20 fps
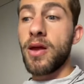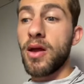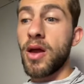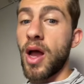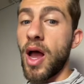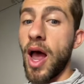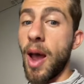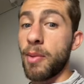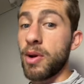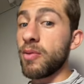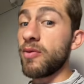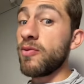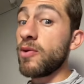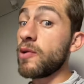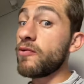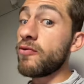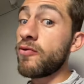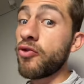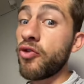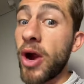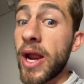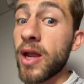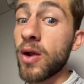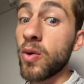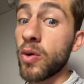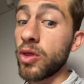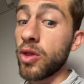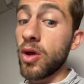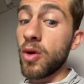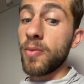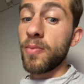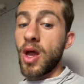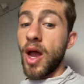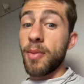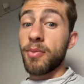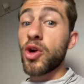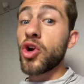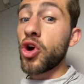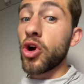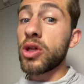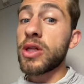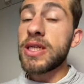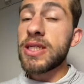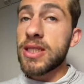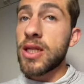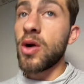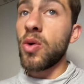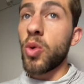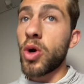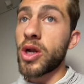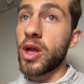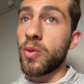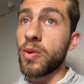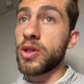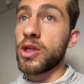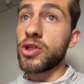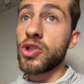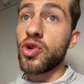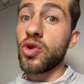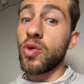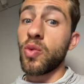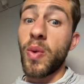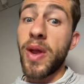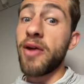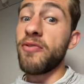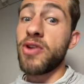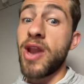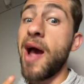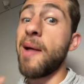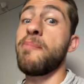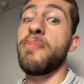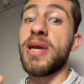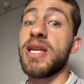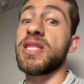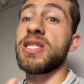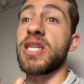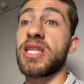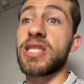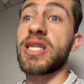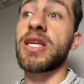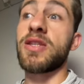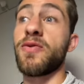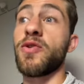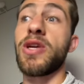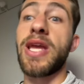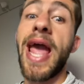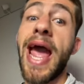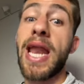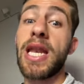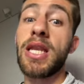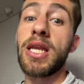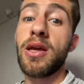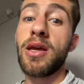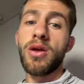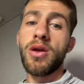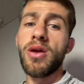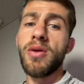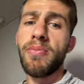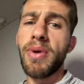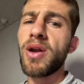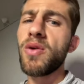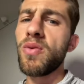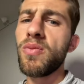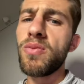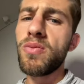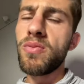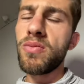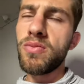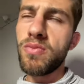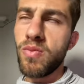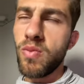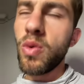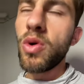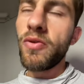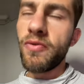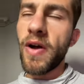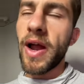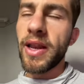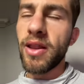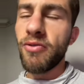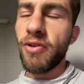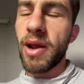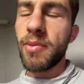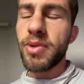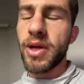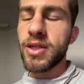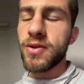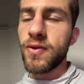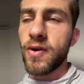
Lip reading: I'm going to be frank with you. I'm currently still working with this student. We have not been successful yet, but we'll find the right place for him.